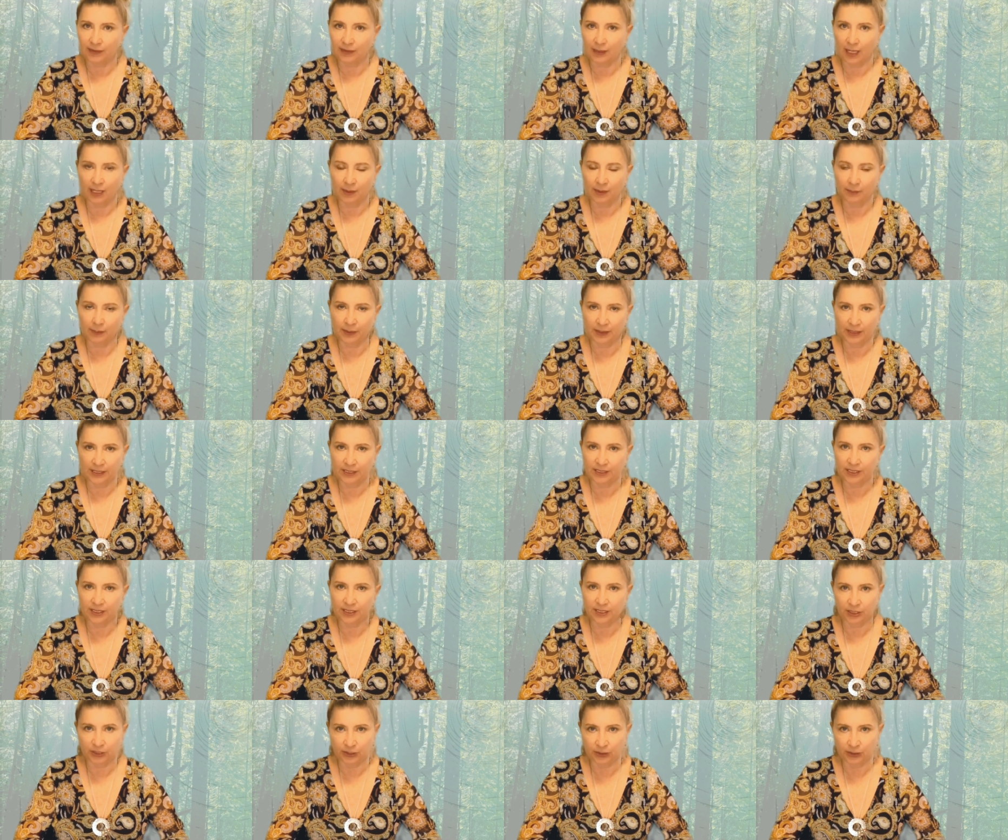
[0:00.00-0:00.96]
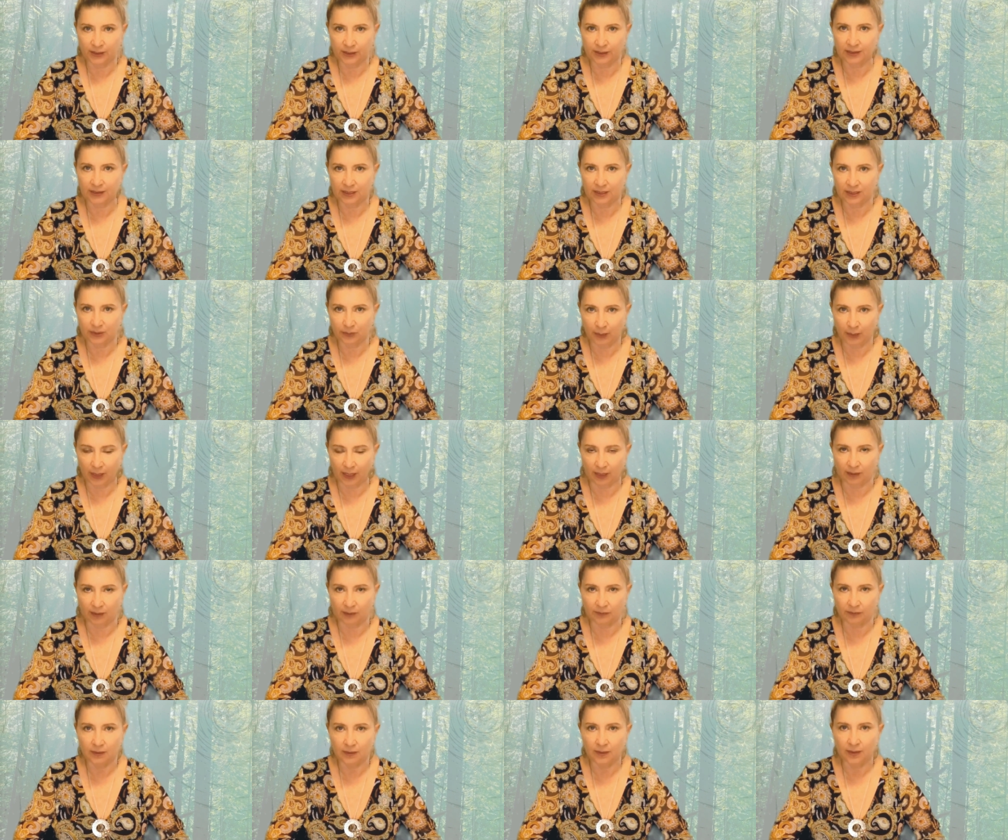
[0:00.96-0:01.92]
liability insurance as
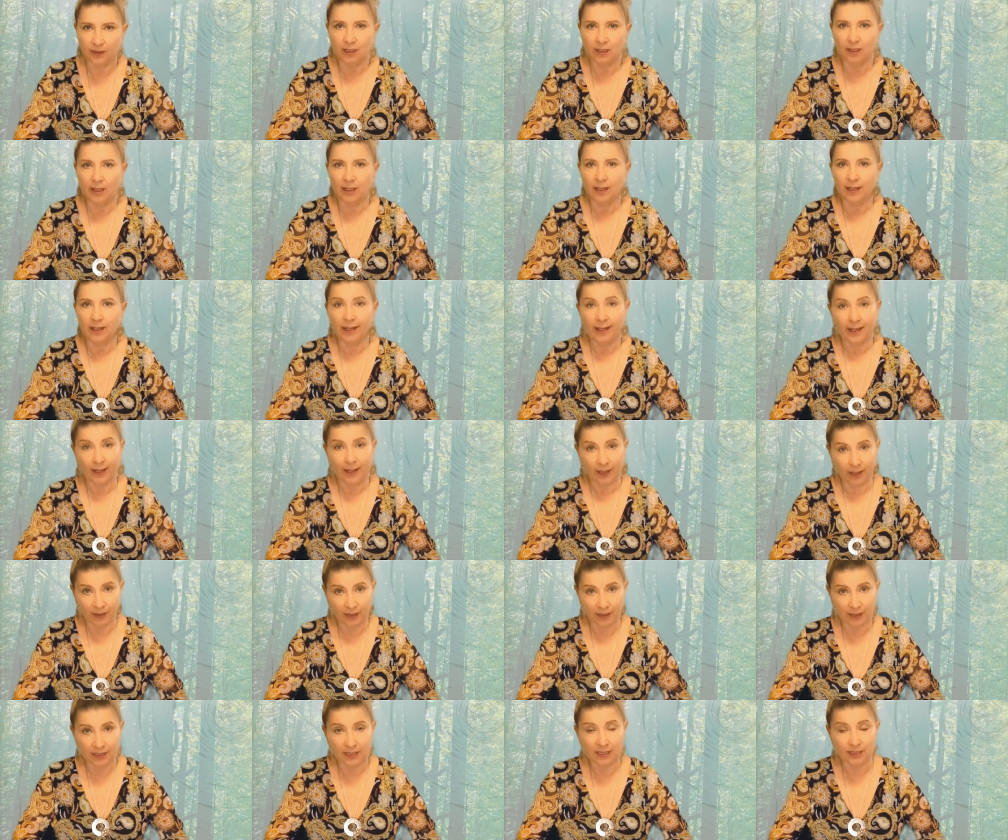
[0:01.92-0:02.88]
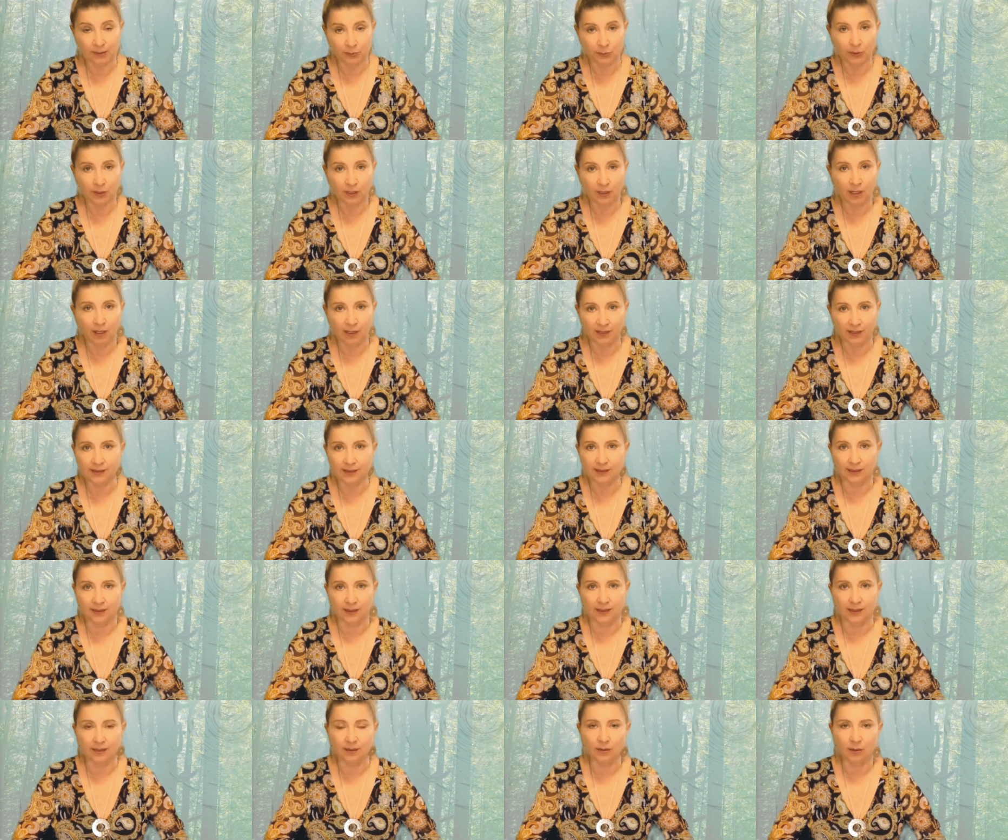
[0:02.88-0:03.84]
well, and it is more
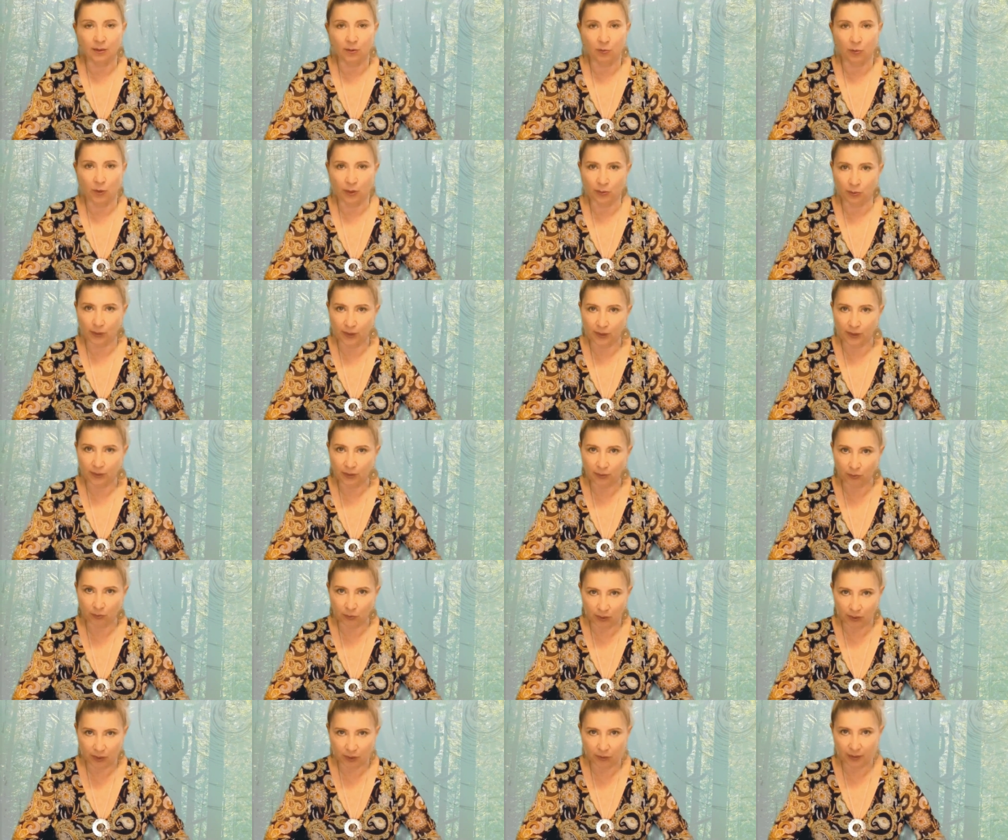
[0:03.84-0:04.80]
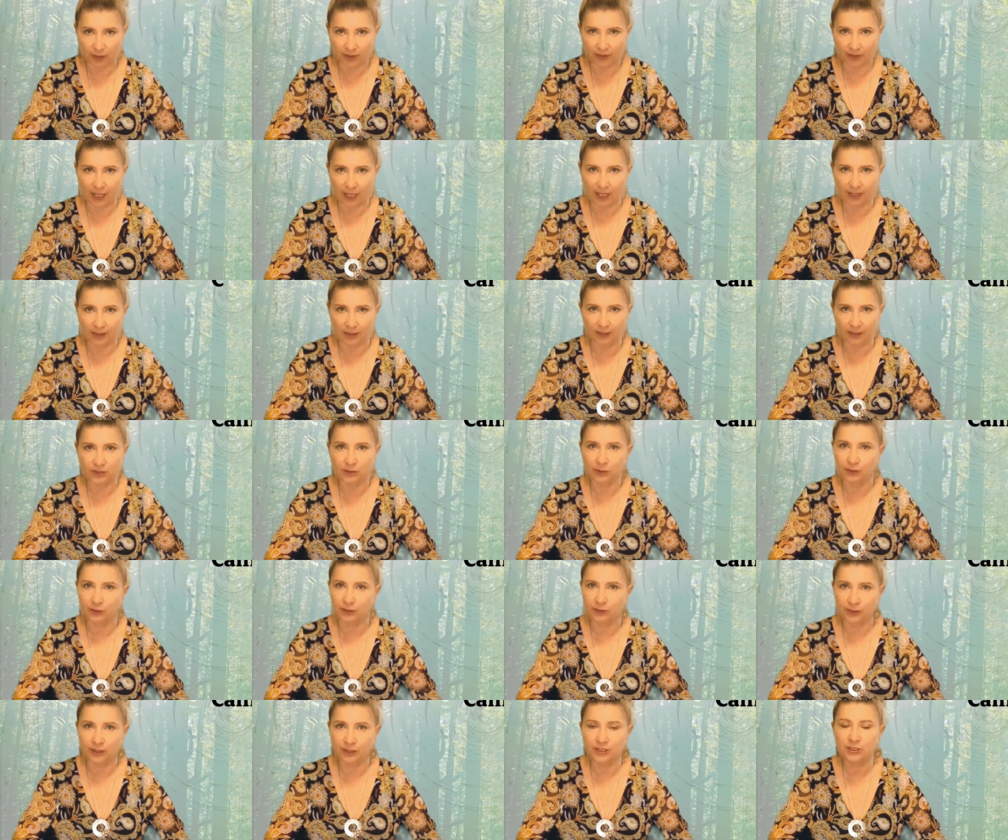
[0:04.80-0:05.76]
costly. One way you can work with that is to
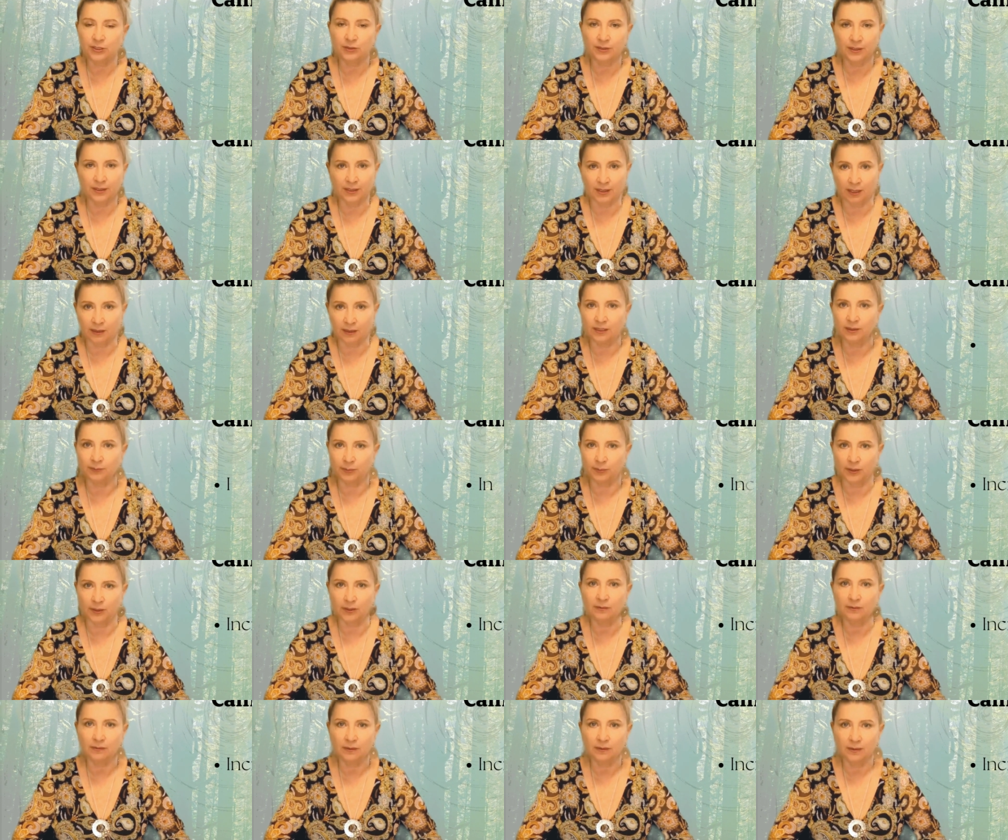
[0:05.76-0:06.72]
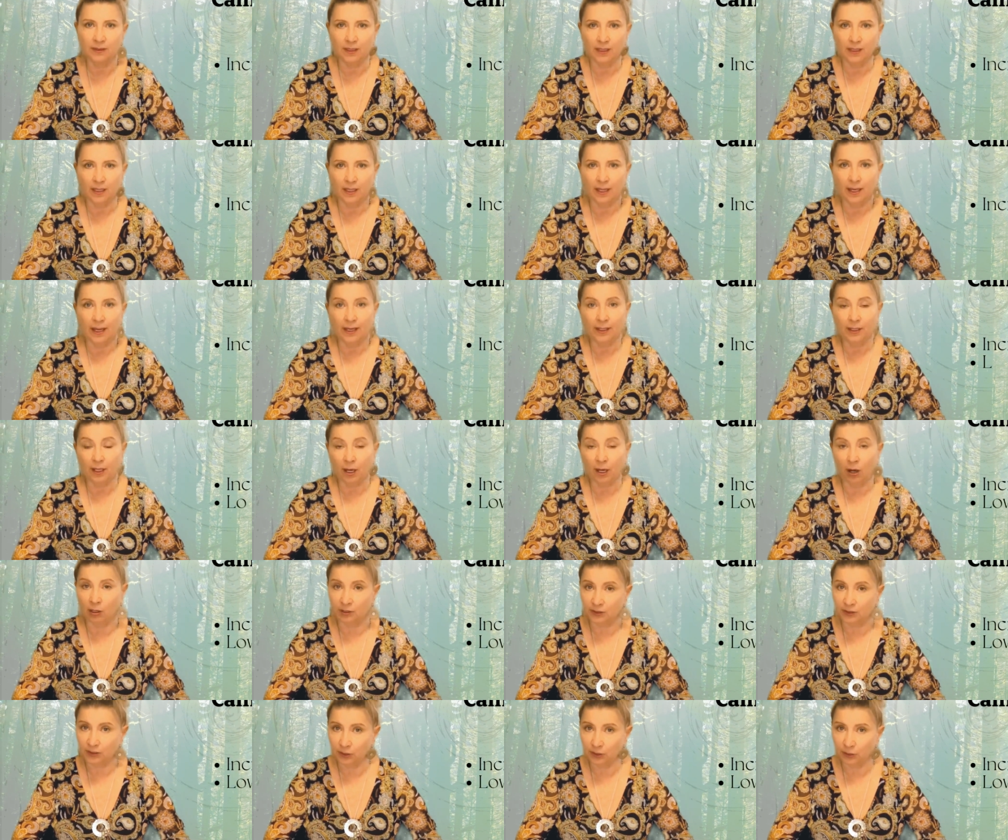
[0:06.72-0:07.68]
increase your deductible.
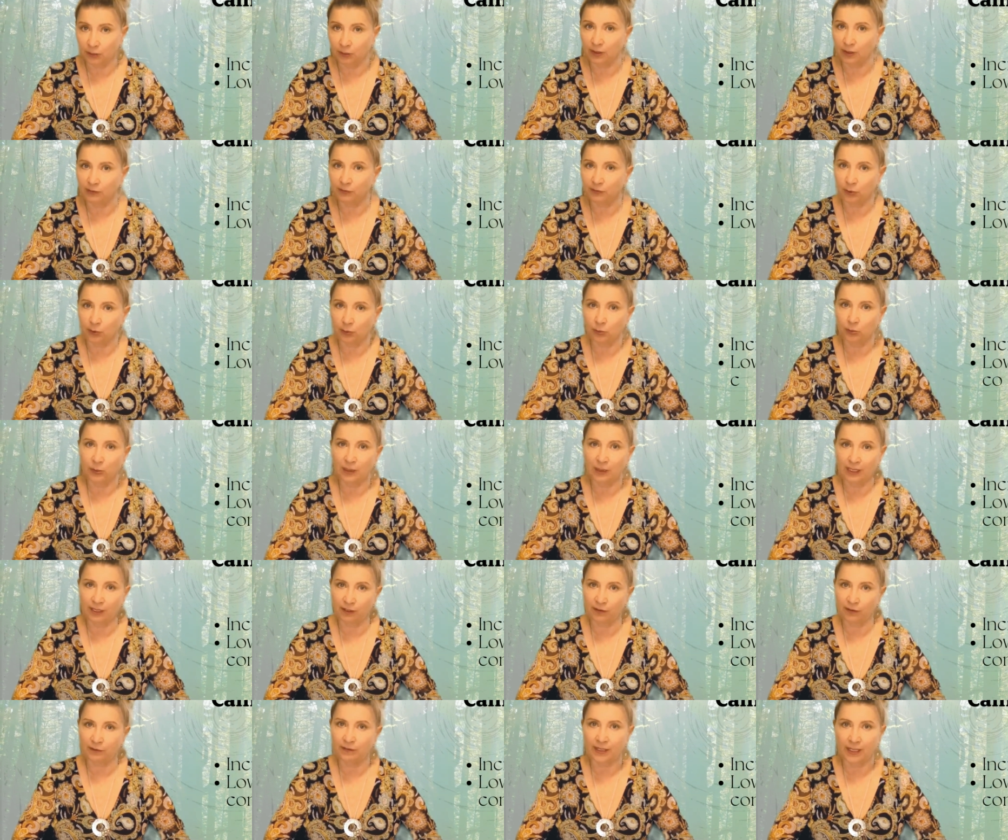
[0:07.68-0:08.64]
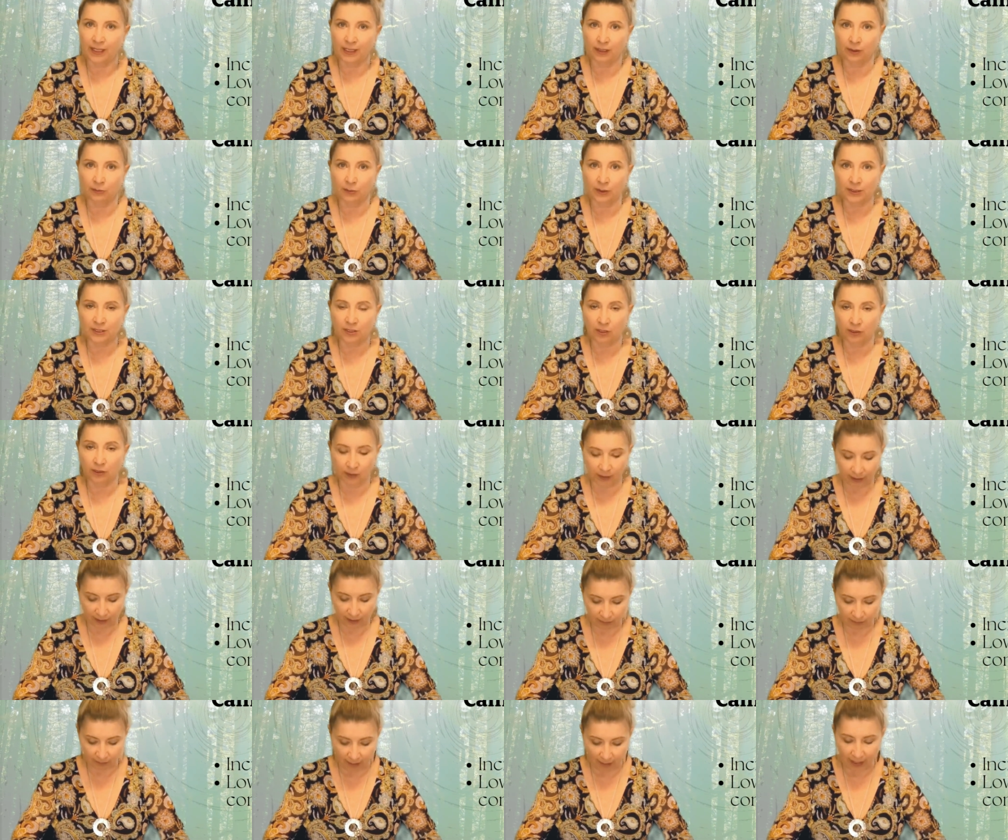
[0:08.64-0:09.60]
Also, if you live in what's called
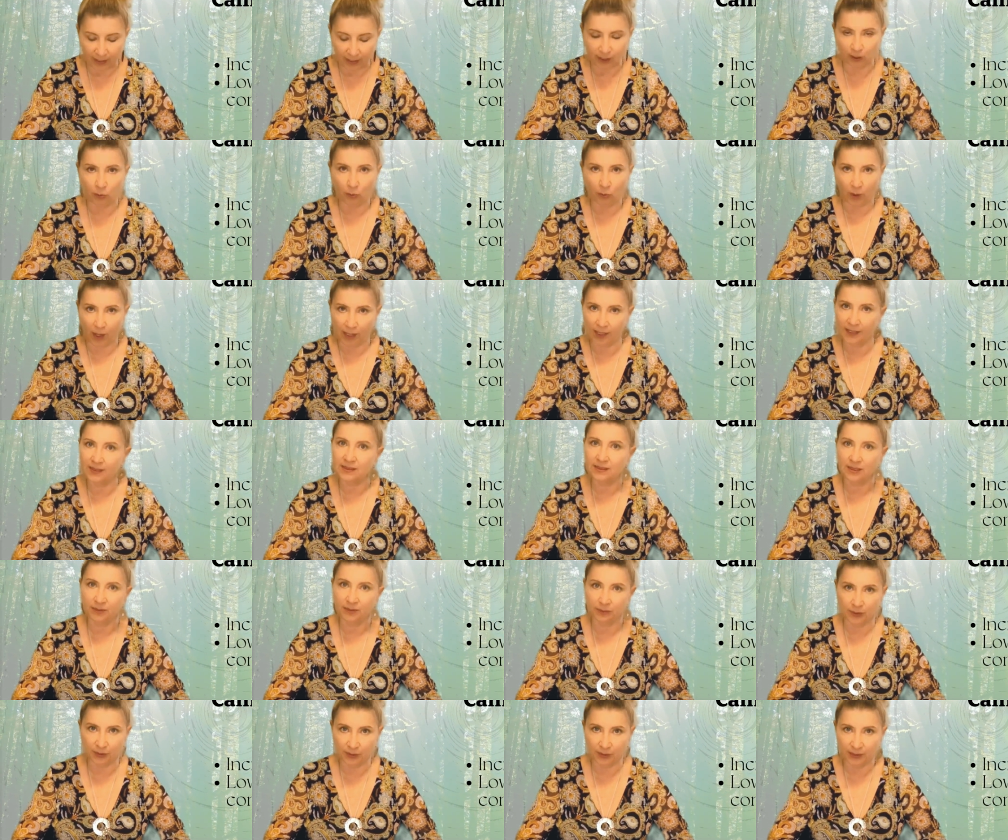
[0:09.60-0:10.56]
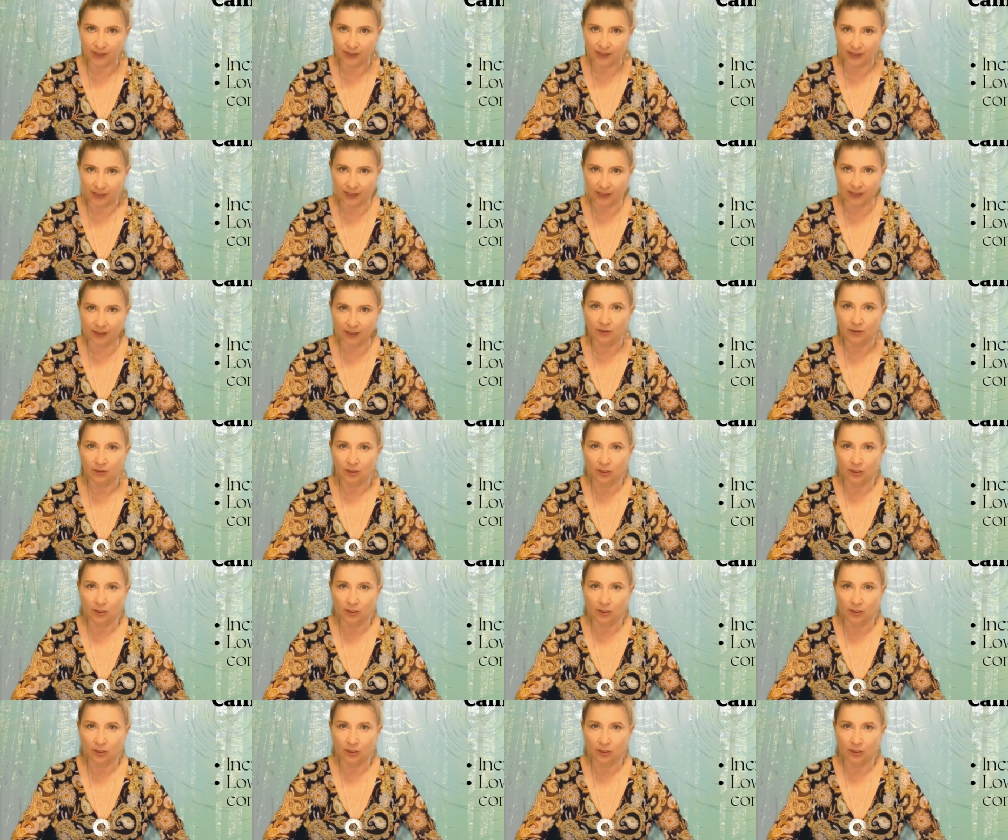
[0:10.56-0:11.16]
a fire-wise community,